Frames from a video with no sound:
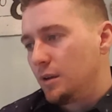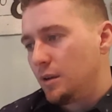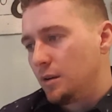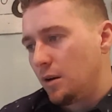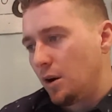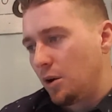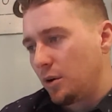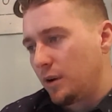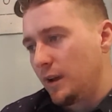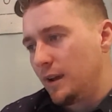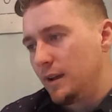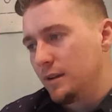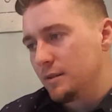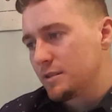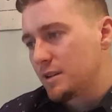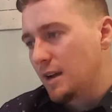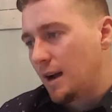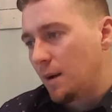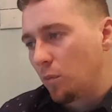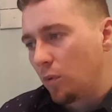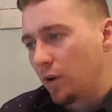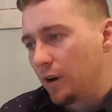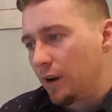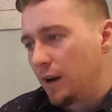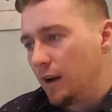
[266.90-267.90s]
okay,
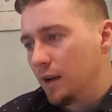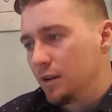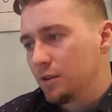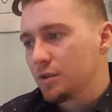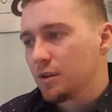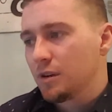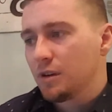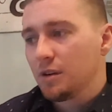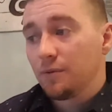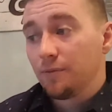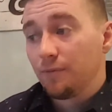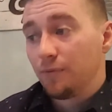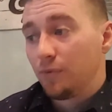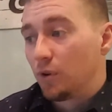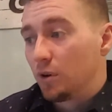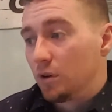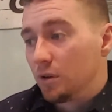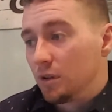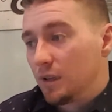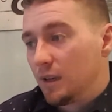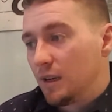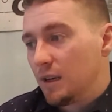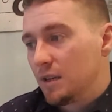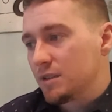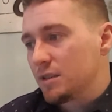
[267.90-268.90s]
top 100, full
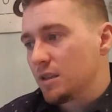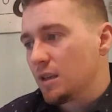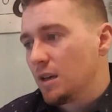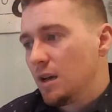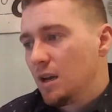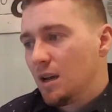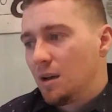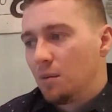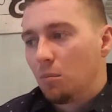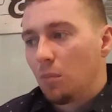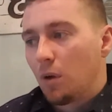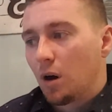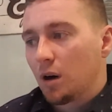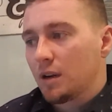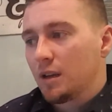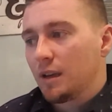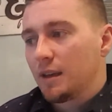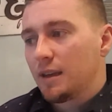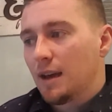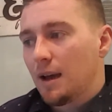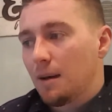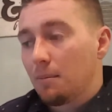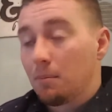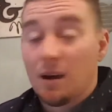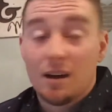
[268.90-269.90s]
list, market
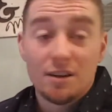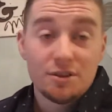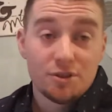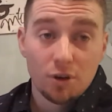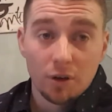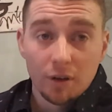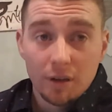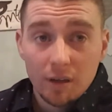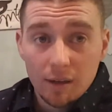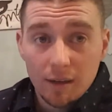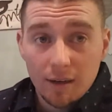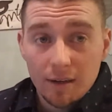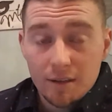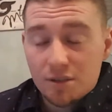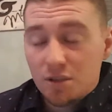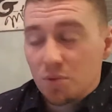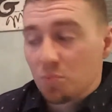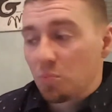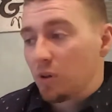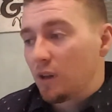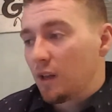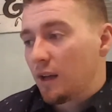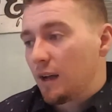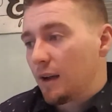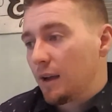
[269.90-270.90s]
cap by circulating
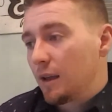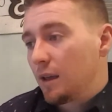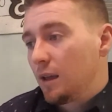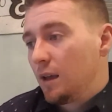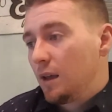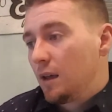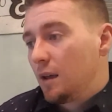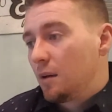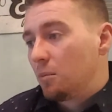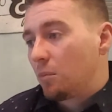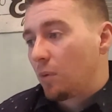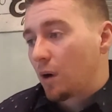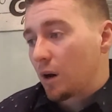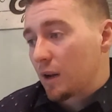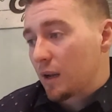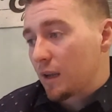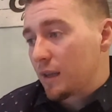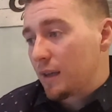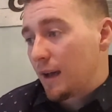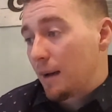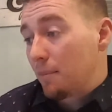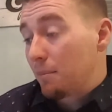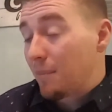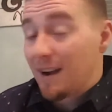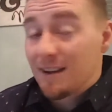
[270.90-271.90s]
supply, market
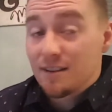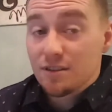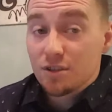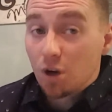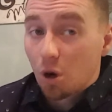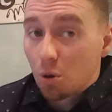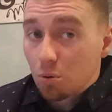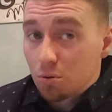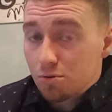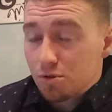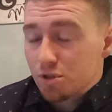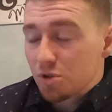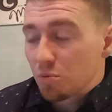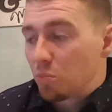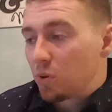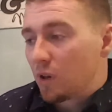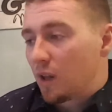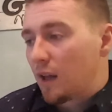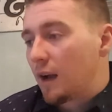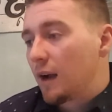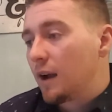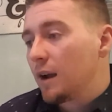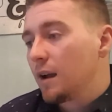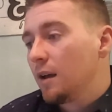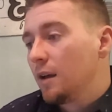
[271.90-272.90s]
cap by total
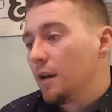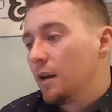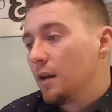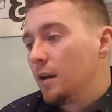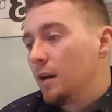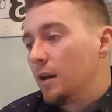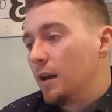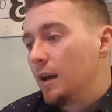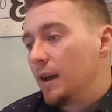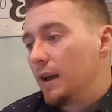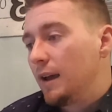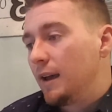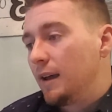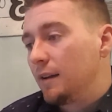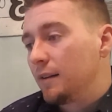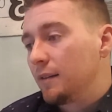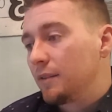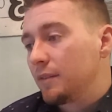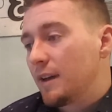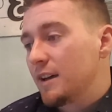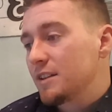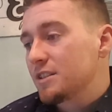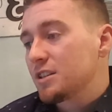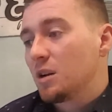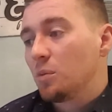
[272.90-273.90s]
supply, and
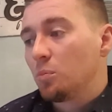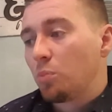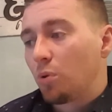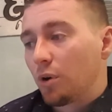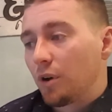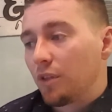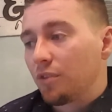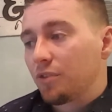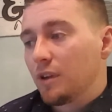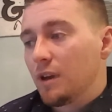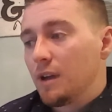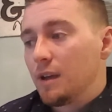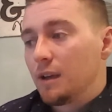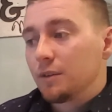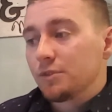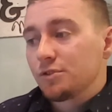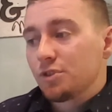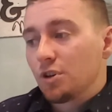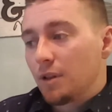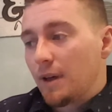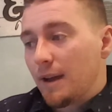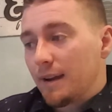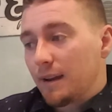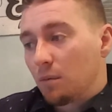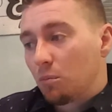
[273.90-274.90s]
that's an important thing. So
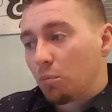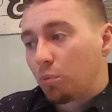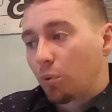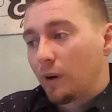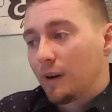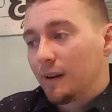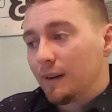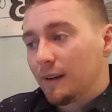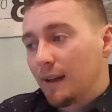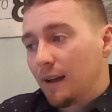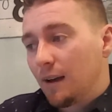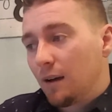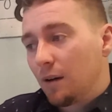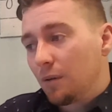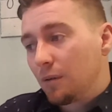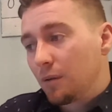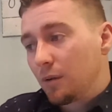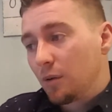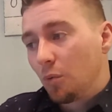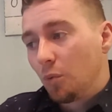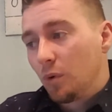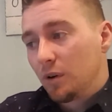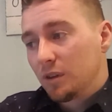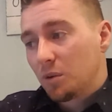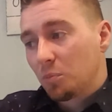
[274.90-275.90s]
that can break
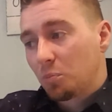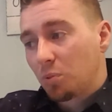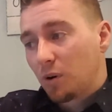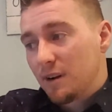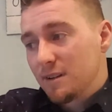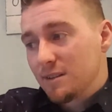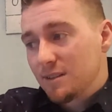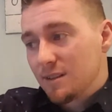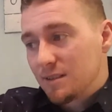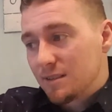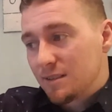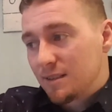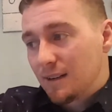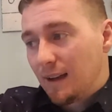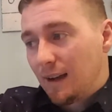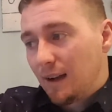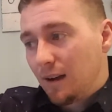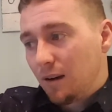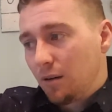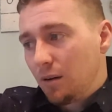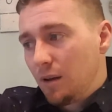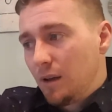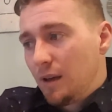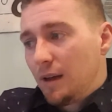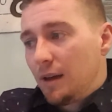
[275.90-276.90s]
down what the price is
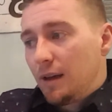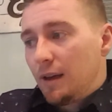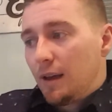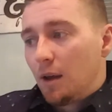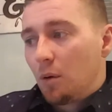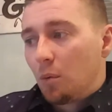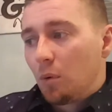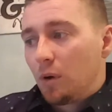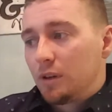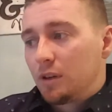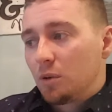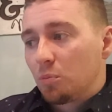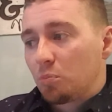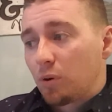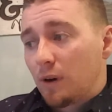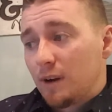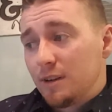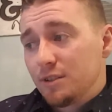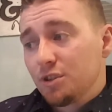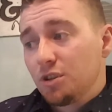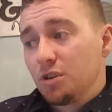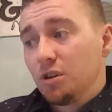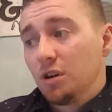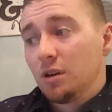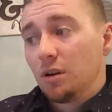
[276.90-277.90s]
now and what the
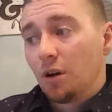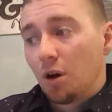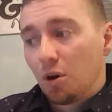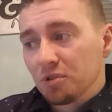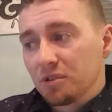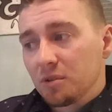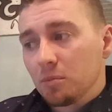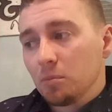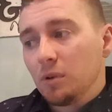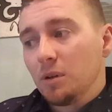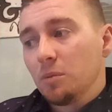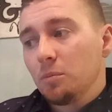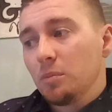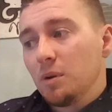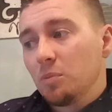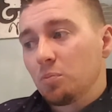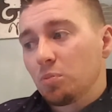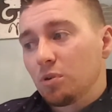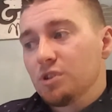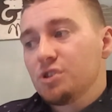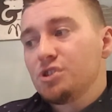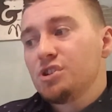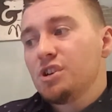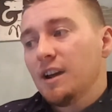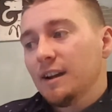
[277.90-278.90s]
price could ultimately be
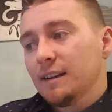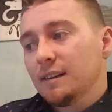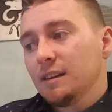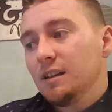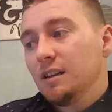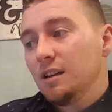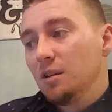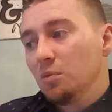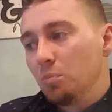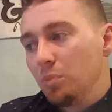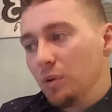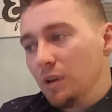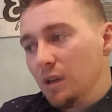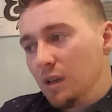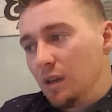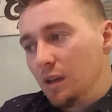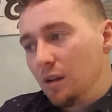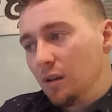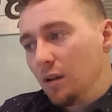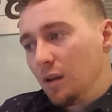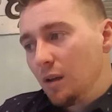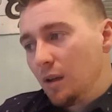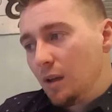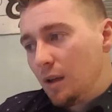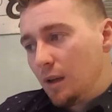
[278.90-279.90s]
projected to
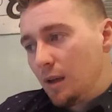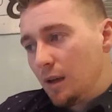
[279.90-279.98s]
be,